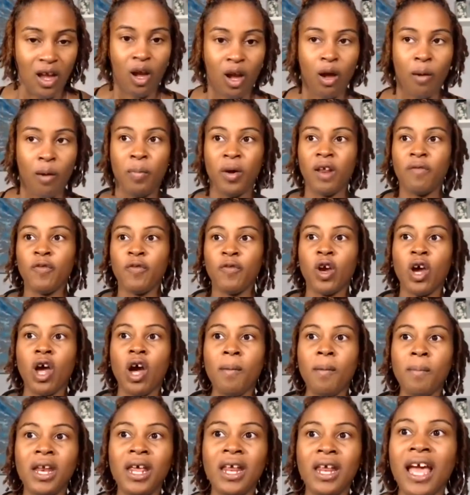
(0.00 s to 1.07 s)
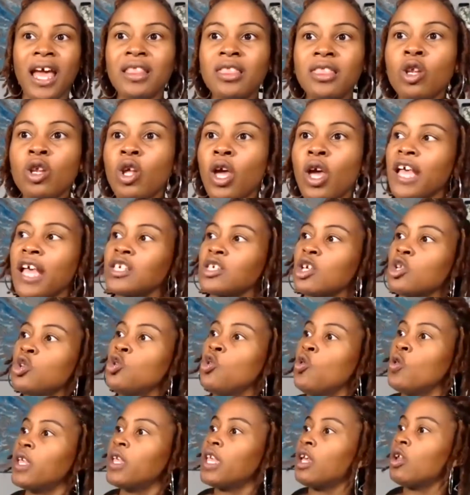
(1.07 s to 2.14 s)
But if you're coming in as a
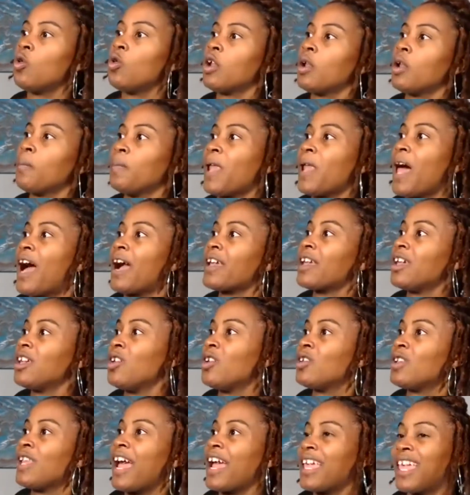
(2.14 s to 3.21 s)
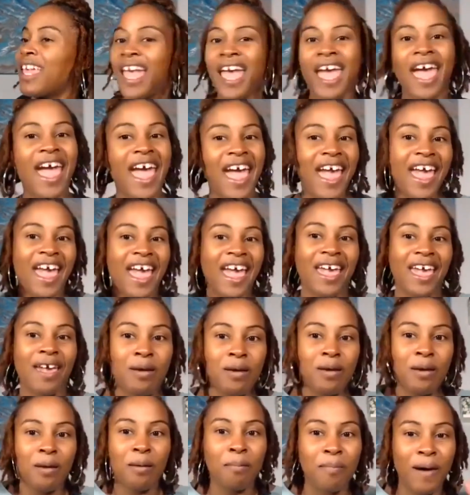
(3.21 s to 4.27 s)
new kid on the block and you're like, hey,
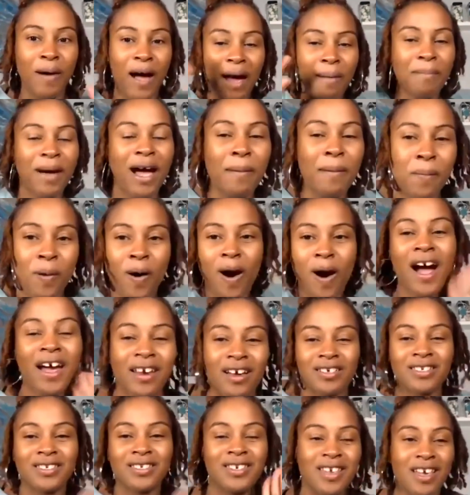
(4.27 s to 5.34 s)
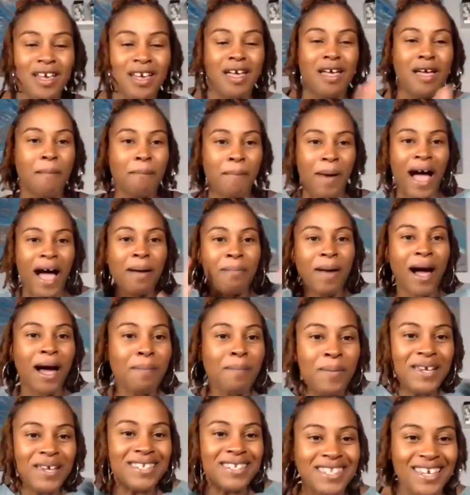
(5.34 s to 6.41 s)
buy my product, buy my
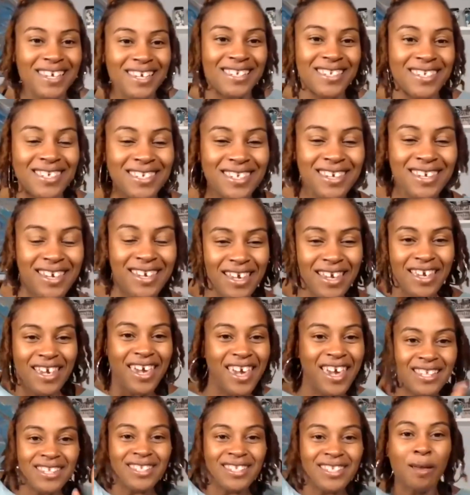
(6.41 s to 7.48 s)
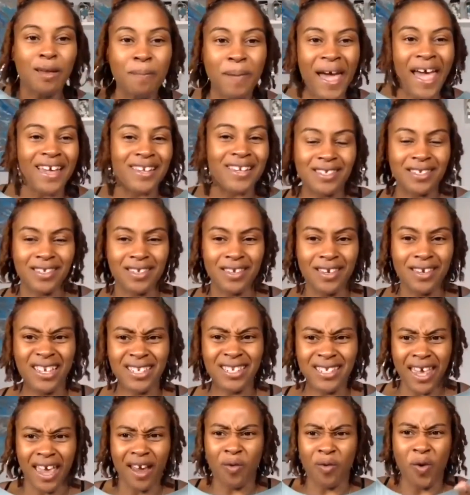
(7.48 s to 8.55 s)
business, it's the best. It's
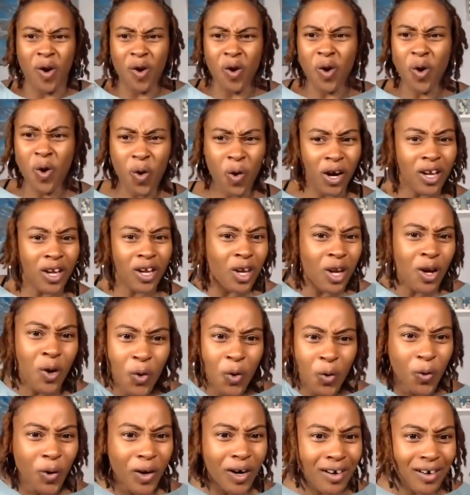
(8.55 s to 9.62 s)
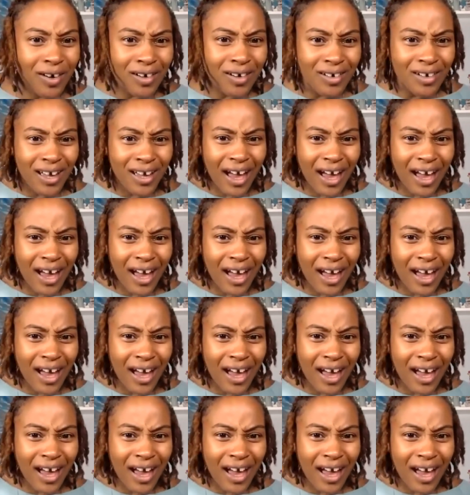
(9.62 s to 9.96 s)
like, well, who are you?